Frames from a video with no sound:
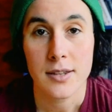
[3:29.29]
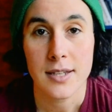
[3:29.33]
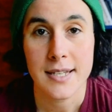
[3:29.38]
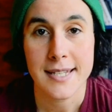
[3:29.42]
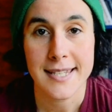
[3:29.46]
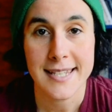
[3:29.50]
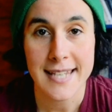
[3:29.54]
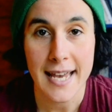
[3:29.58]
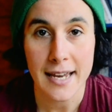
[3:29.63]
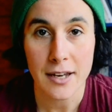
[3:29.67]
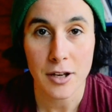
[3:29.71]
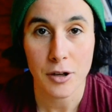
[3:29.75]
The
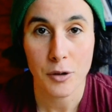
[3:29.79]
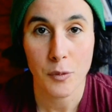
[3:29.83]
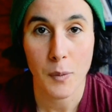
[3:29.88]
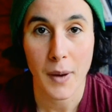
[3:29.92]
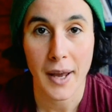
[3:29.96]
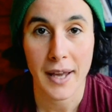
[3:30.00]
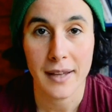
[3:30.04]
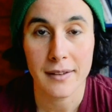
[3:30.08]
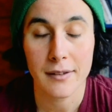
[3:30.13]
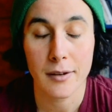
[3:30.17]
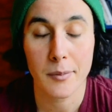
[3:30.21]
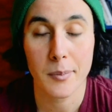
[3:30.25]
second
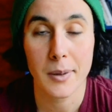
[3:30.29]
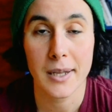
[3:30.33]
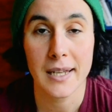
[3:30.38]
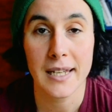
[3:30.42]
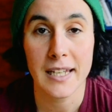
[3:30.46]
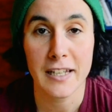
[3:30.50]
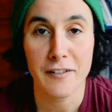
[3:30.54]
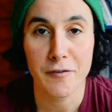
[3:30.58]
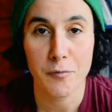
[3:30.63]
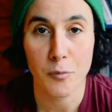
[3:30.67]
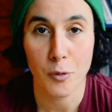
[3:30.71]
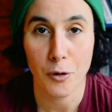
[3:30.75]
way to
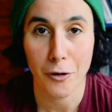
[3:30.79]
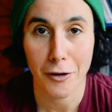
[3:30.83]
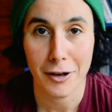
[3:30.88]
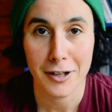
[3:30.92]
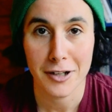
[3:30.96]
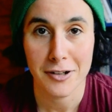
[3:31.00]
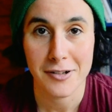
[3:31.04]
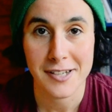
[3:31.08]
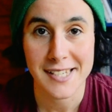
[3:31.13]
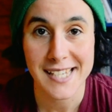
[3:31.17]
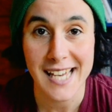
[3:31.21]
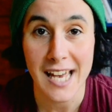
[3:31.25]
believe more
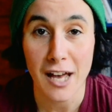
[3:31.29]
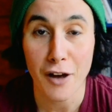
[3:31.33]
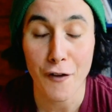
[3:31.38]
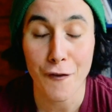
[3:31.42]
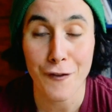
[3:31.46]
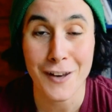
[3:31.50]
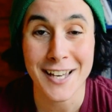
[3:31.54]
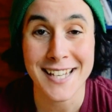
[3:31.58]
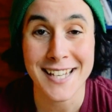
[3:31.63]
in yourself